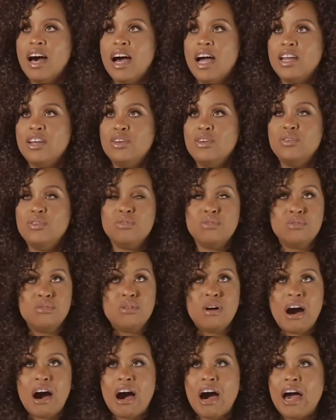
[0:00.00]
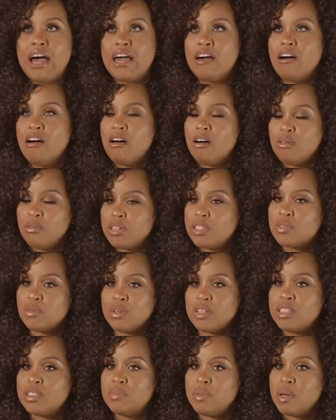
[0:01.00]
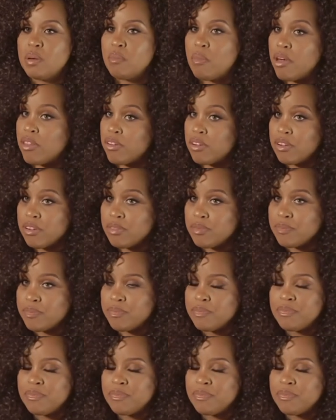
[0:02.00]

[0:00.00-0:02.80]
I knew I always wanted to be a mother.